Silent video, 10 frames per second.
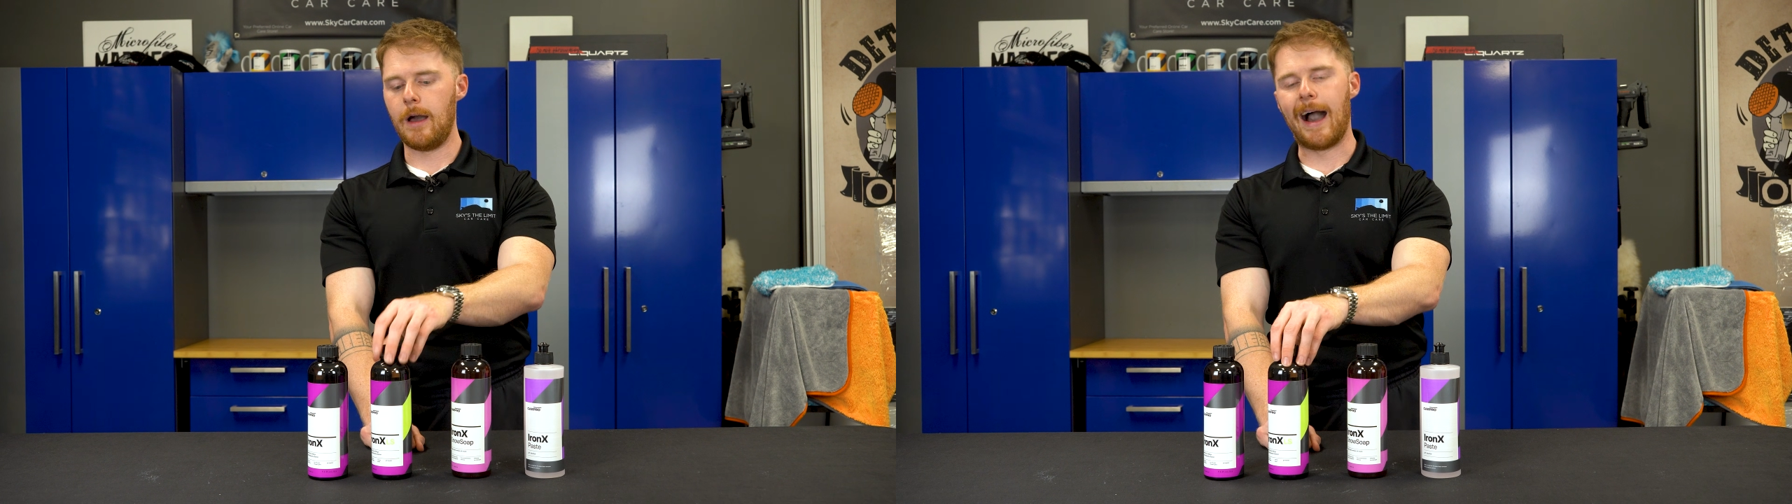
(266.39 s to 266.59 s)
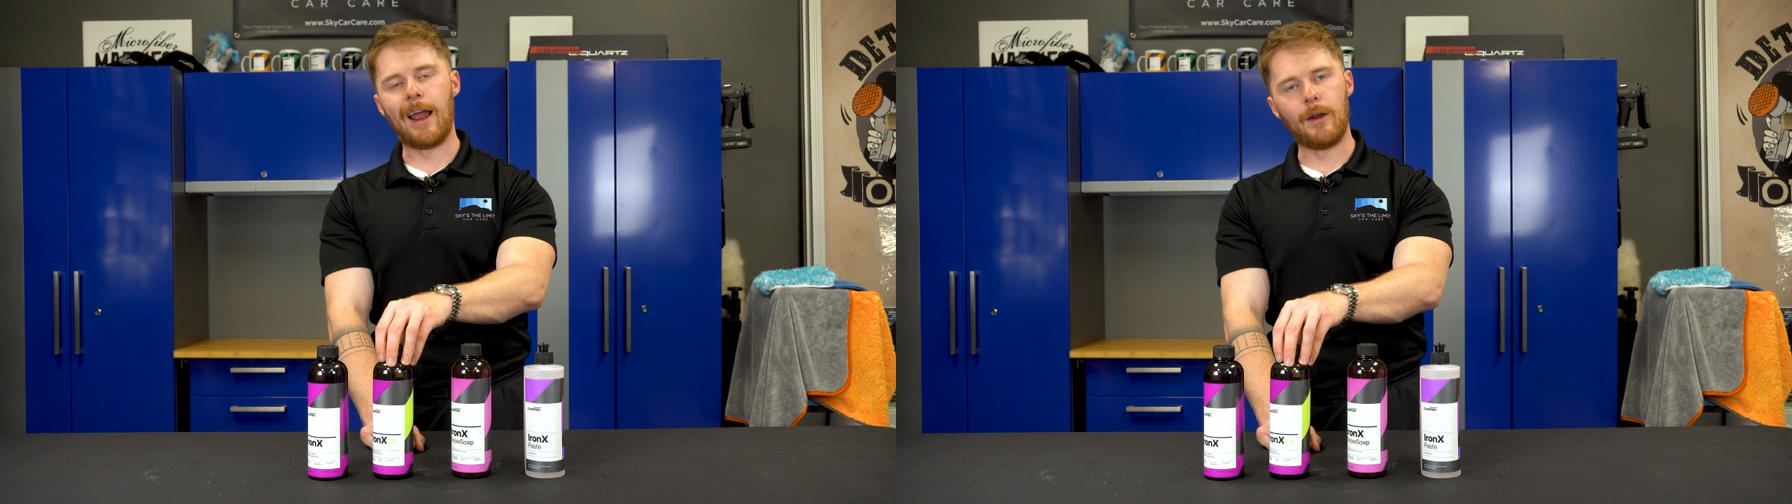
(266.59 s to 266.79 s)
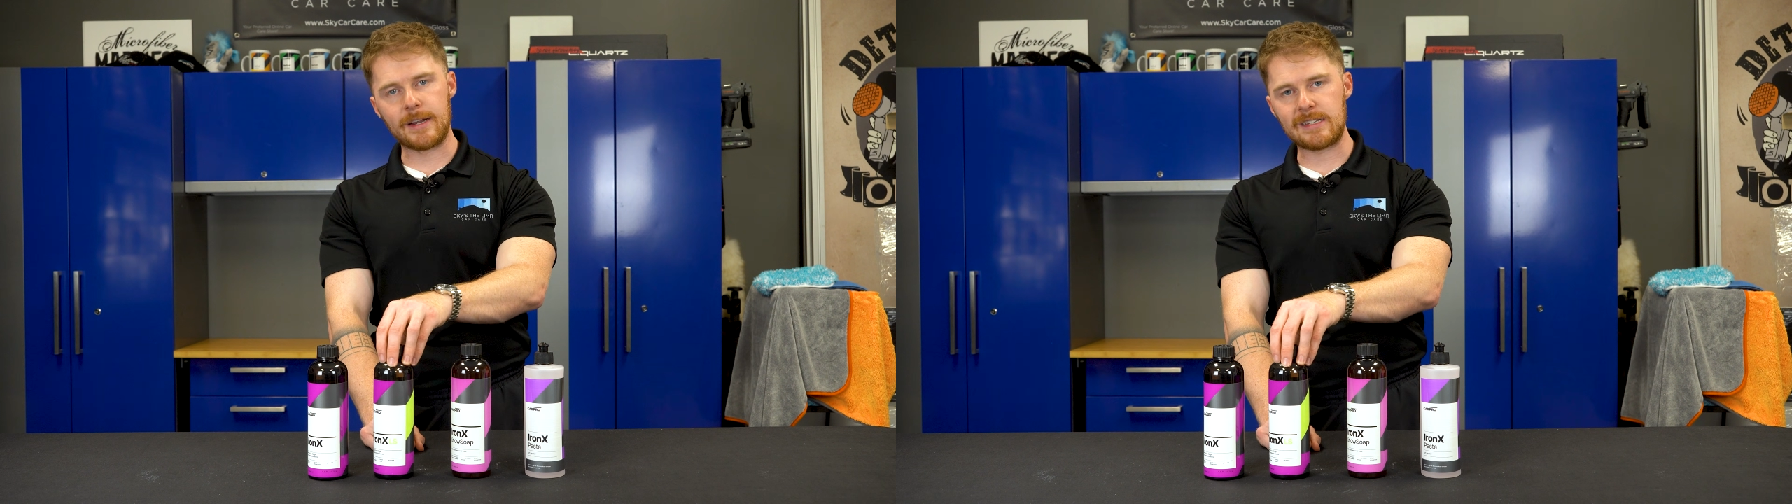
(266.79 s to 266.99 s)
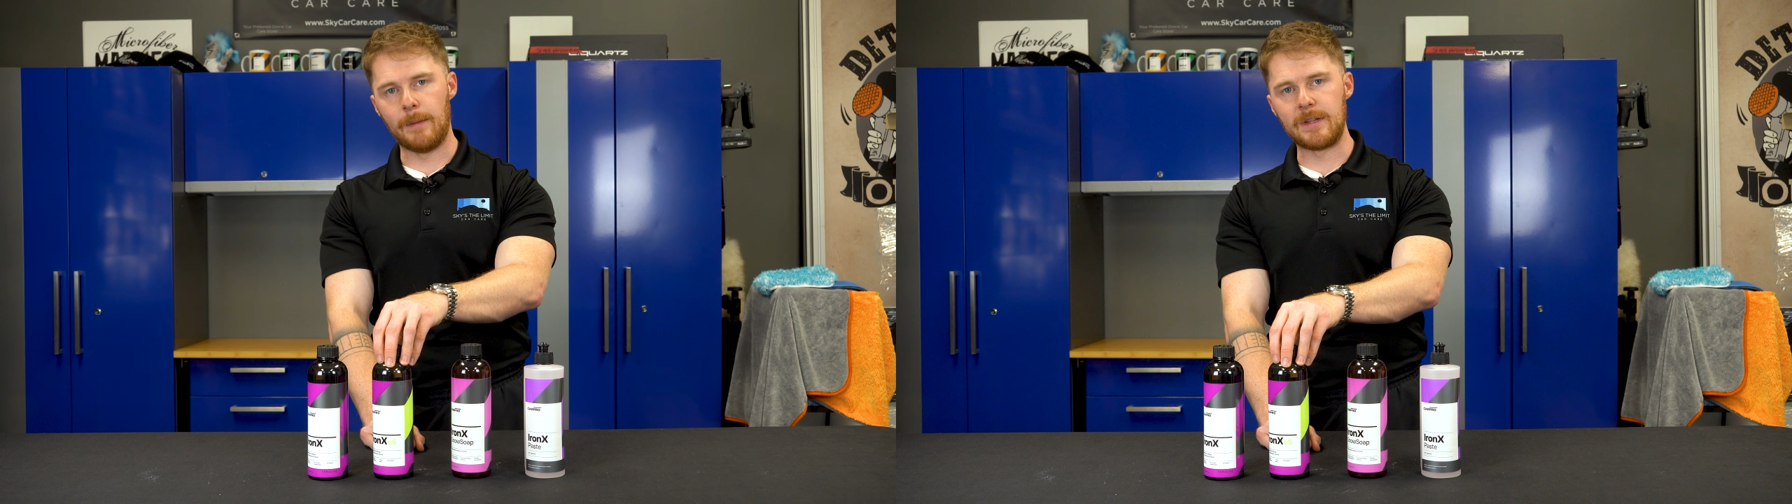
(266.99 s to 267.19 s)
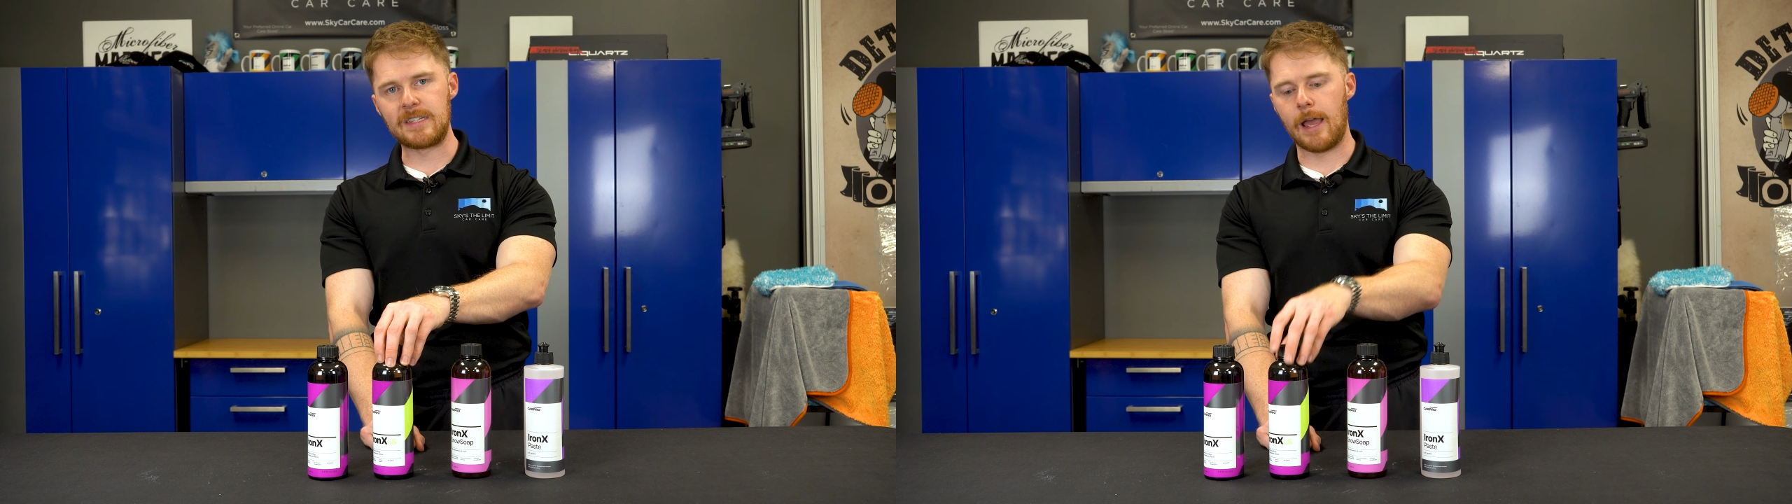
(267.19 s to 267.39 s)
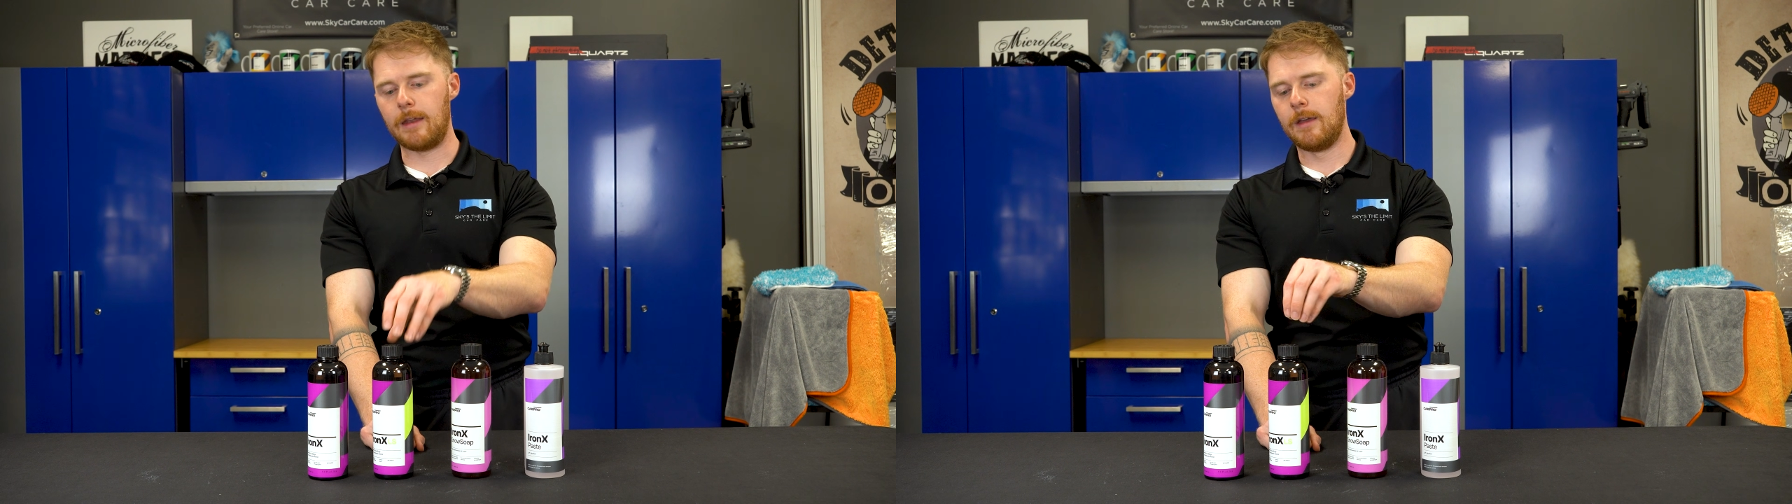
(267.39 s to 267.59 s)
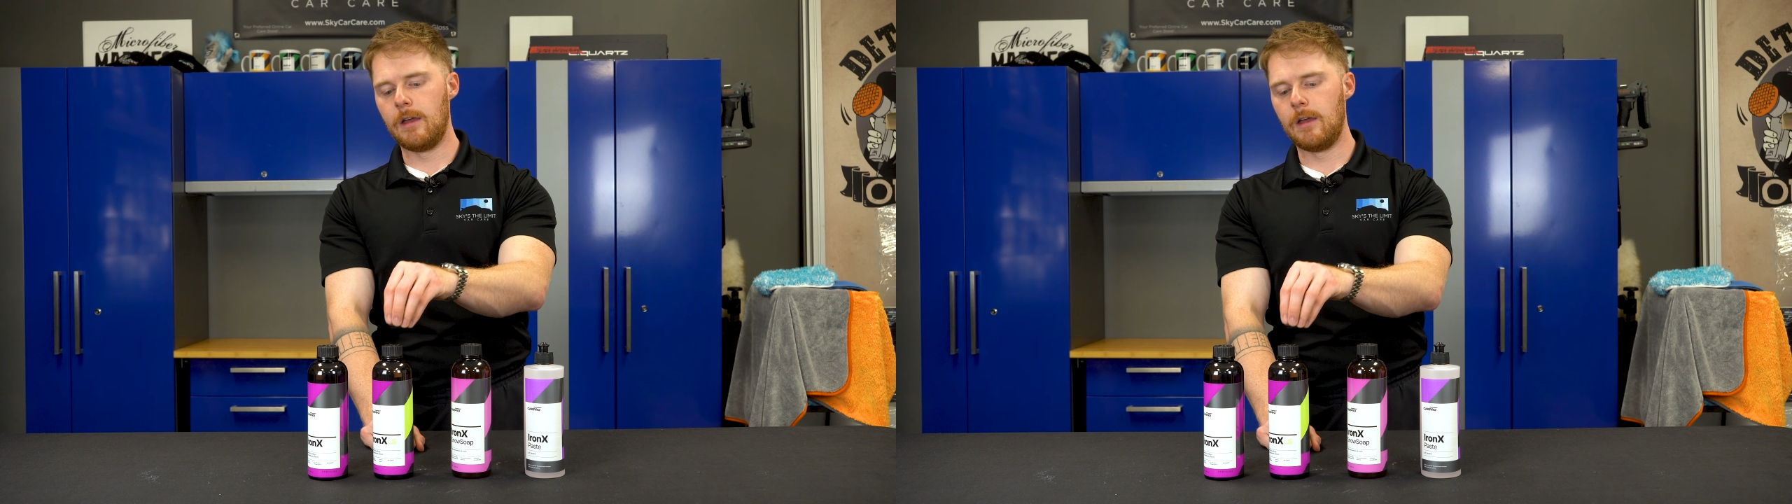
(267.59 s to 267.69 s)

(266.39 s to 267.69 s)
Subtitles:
IronX Lemon Scent,